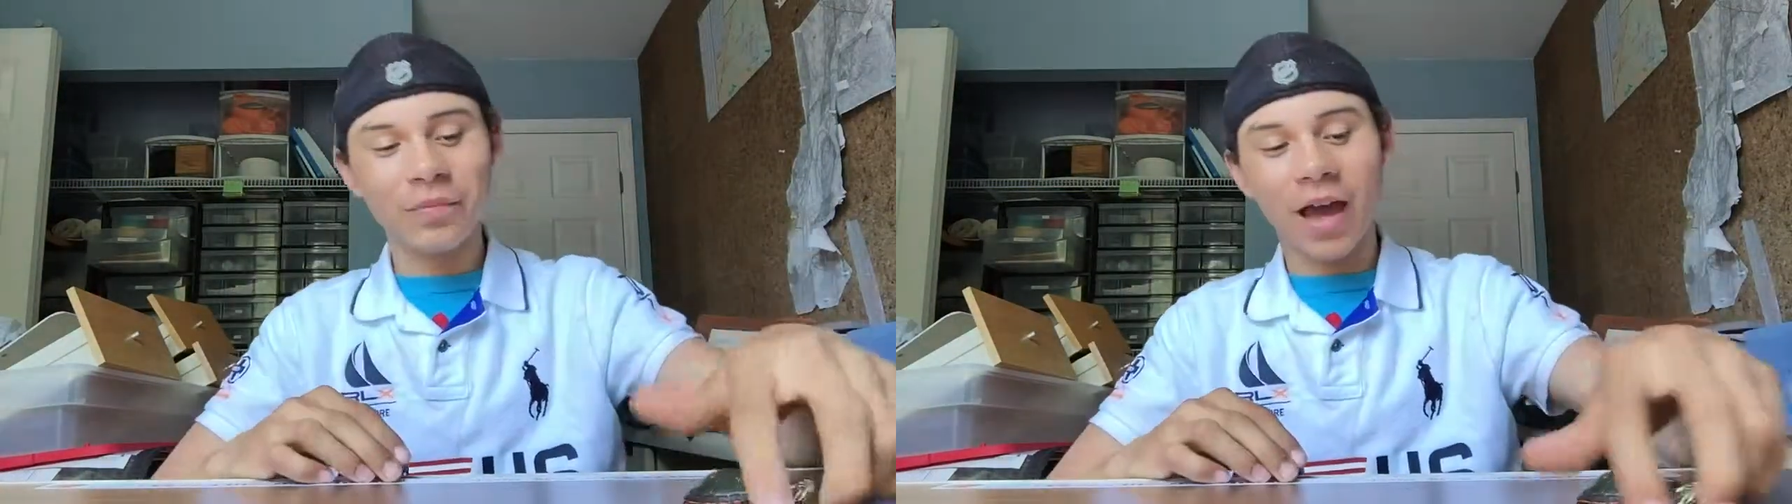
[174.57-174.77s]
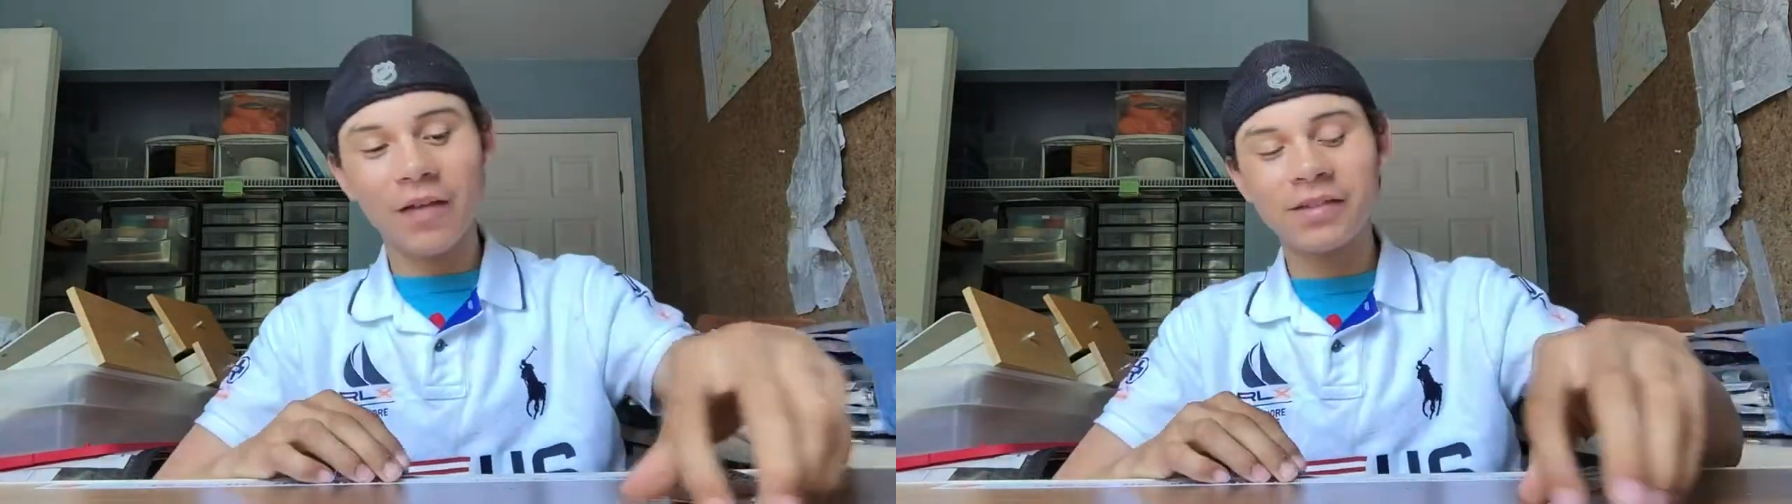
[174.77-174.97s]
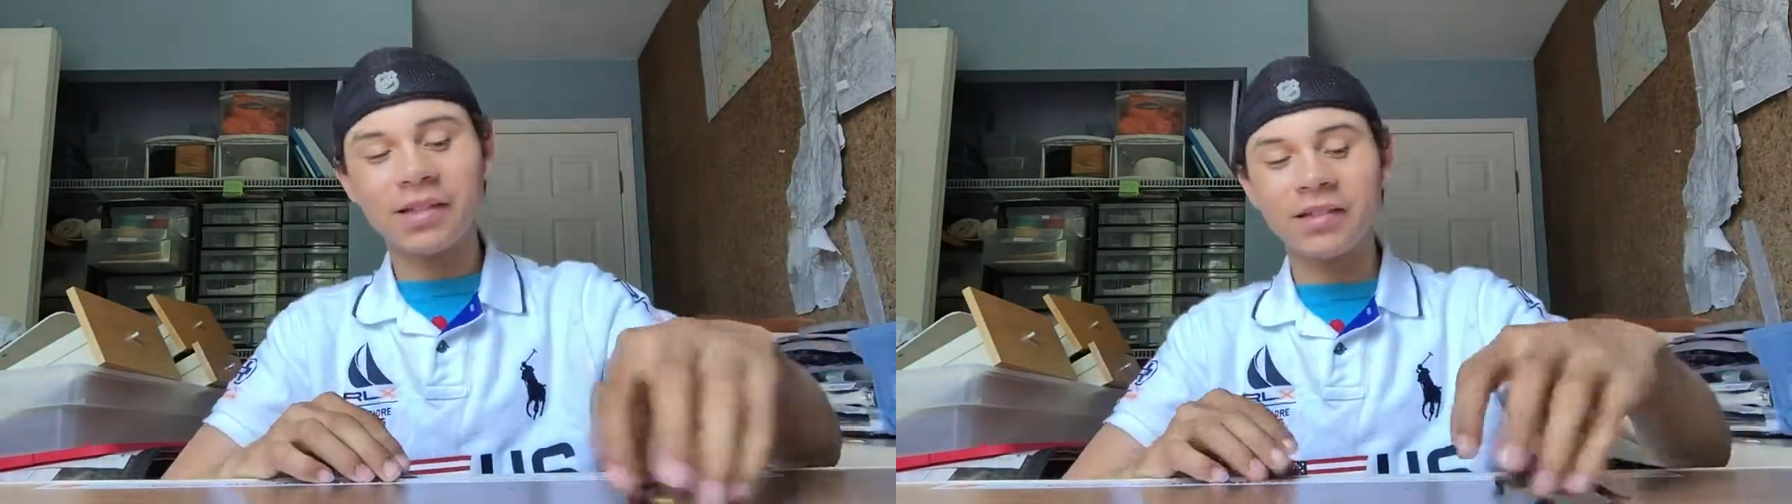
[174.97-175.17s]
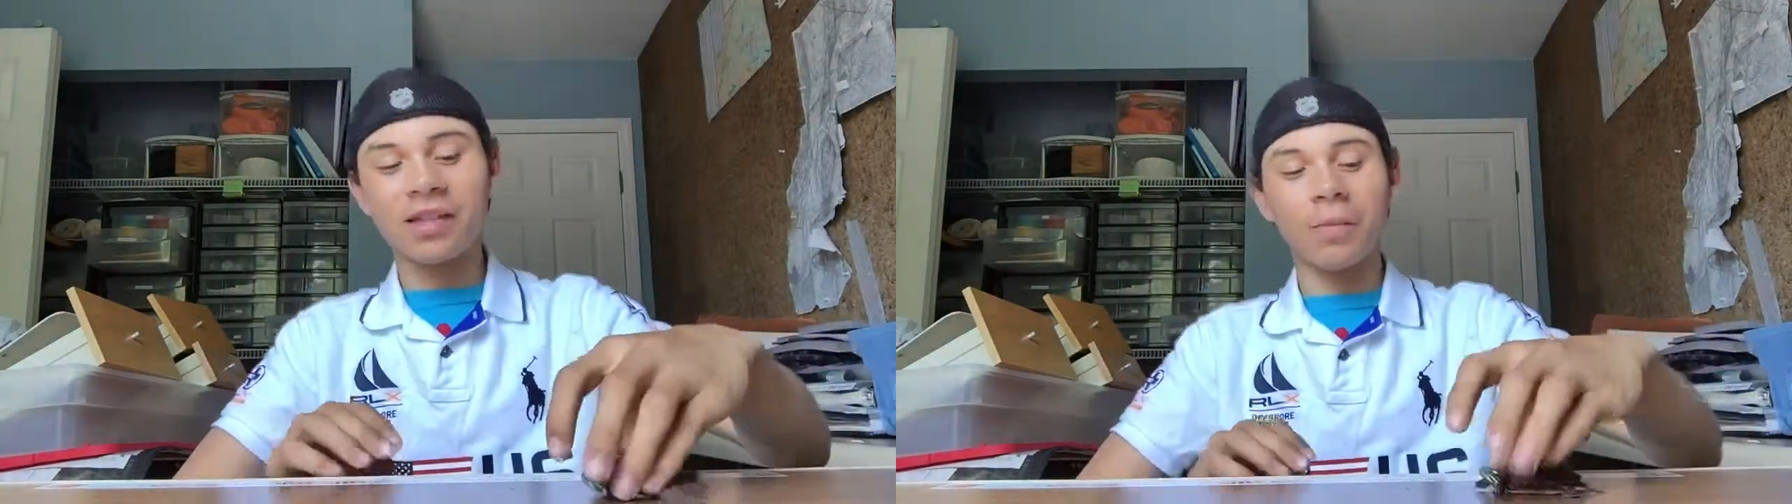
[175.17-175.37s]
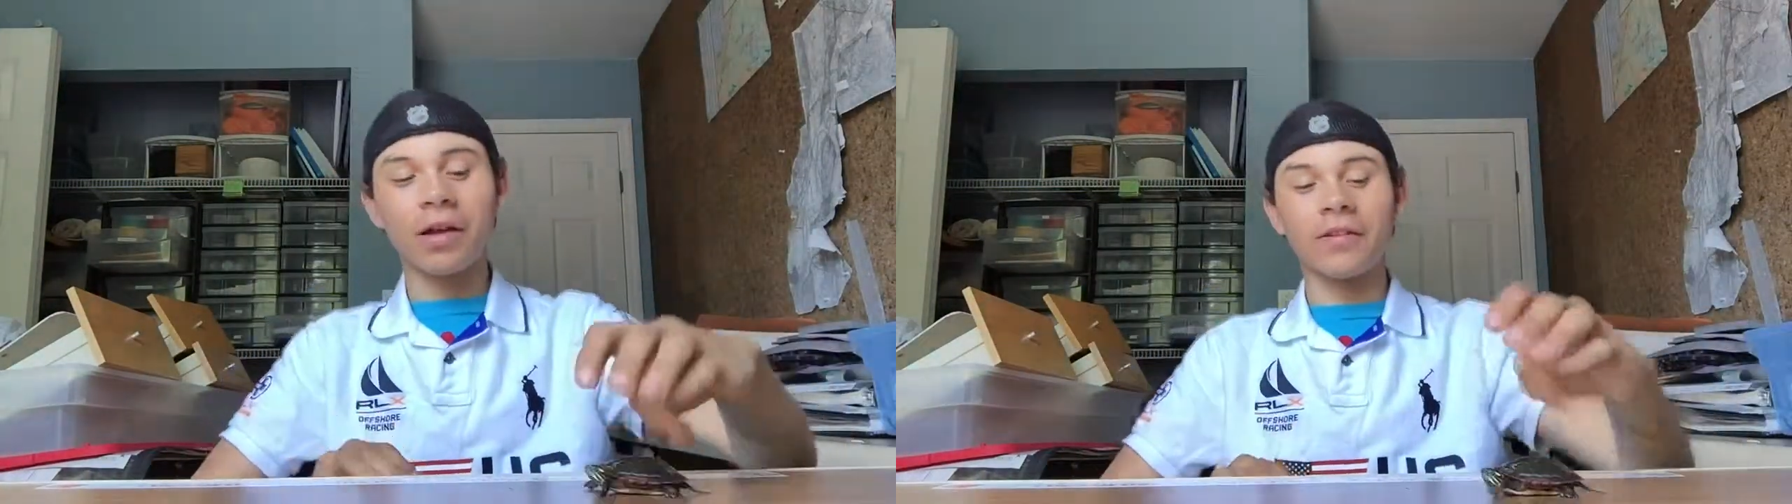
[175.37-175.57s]
I've seen
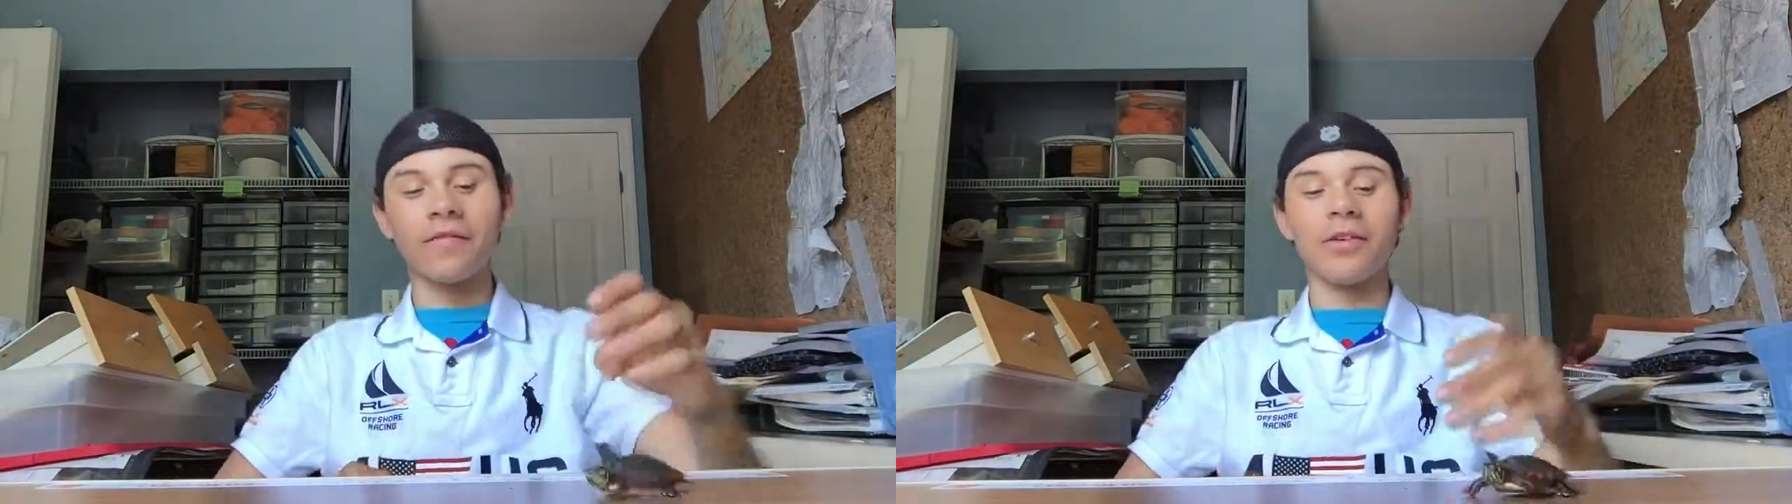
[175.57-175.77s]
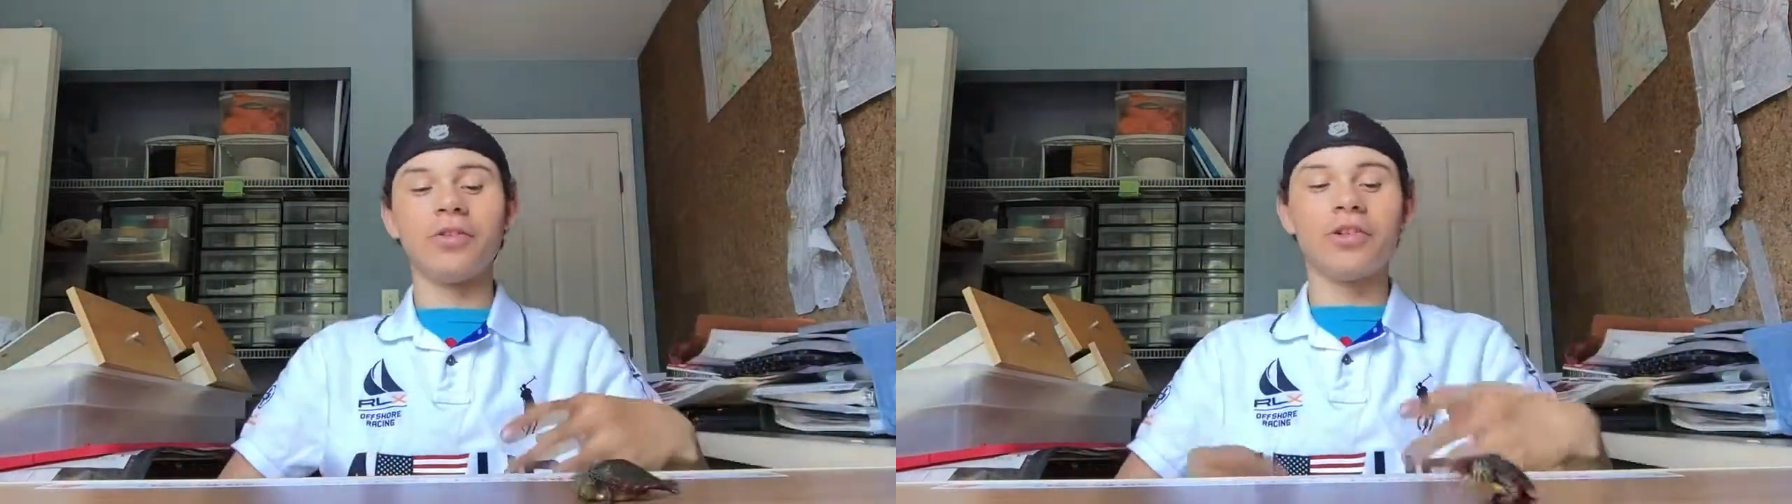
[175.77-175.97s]
some out in the field,